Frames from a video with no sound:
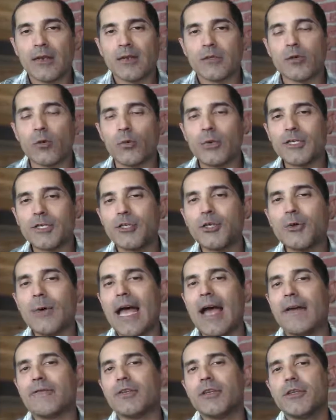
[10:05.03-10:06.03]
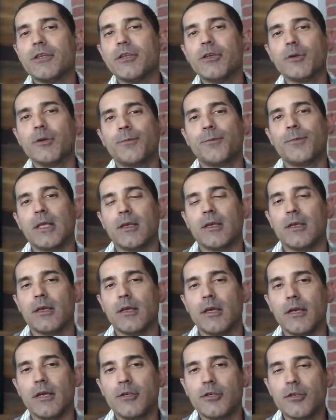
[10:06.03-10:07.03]
So what you have to do
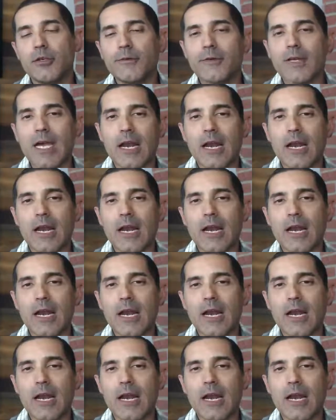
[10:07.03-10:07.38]
is you've